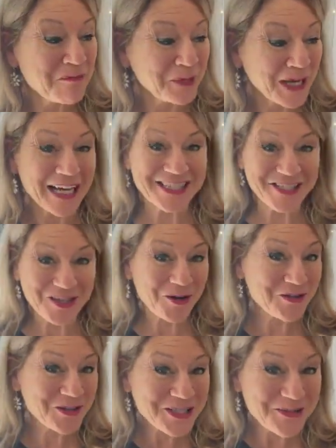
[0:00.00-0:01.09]
But
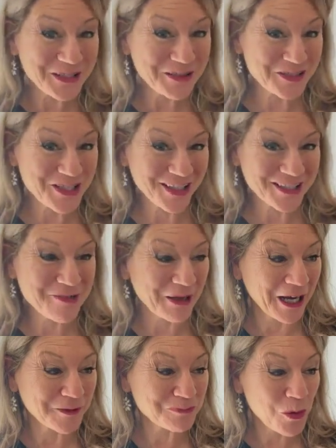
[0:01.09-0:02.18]
so this week we talked
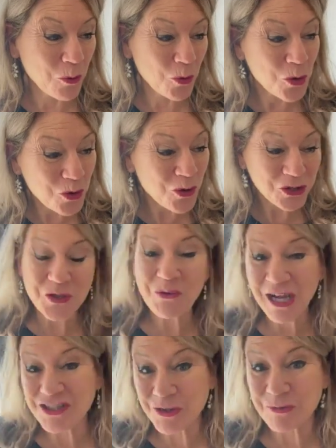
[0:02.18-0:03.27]
about, who are you
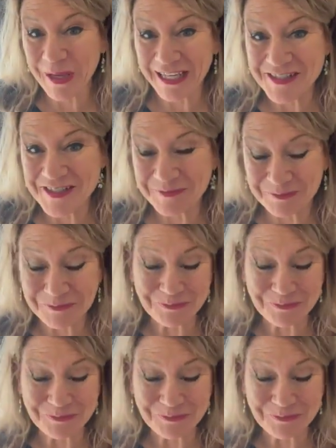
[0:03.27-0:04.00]
at your best?